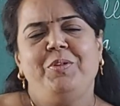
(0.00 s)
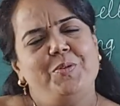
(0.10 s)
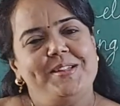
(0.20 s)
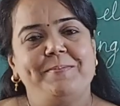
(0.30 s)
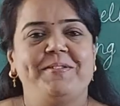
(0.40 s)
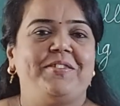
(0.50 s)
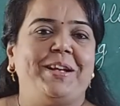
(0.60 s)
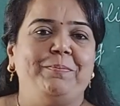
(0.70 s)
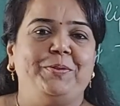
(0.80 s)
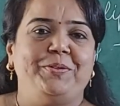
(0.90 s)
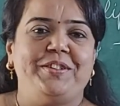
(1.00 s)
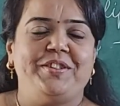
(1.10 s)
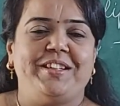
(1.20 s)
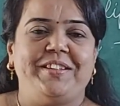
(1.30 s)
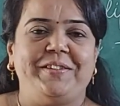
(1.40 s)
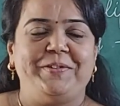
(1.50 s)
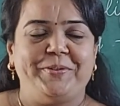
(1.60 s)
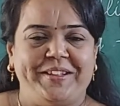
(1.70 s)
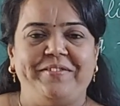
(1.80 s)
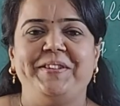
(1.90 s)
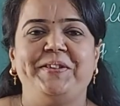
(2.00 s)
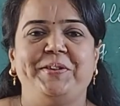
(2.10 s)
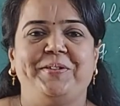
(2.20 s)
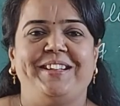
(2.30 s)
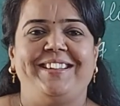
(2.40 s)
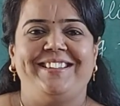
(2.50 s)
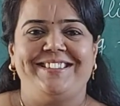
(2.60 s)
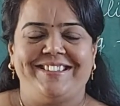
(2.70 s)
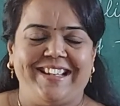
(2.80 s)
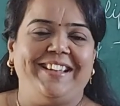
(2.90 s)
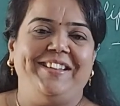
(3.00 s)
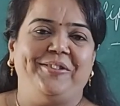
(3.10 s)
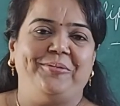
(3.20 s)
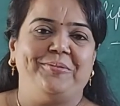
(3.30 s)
Do subscribe to the channel to enrich your English. Thank you.